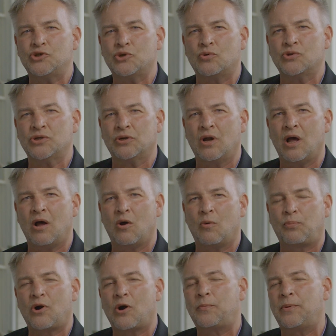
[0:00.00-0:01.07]
Georgia law,
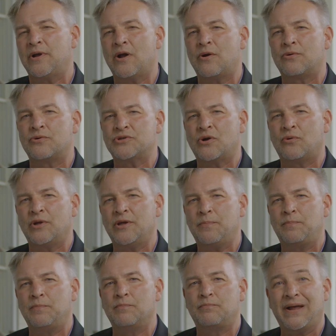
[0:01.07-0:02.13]
property owners only
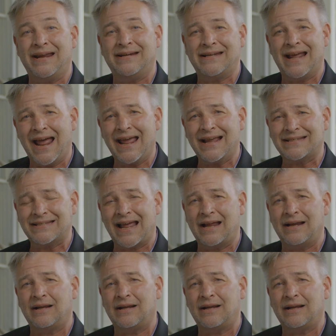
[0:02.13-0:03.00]
pay tax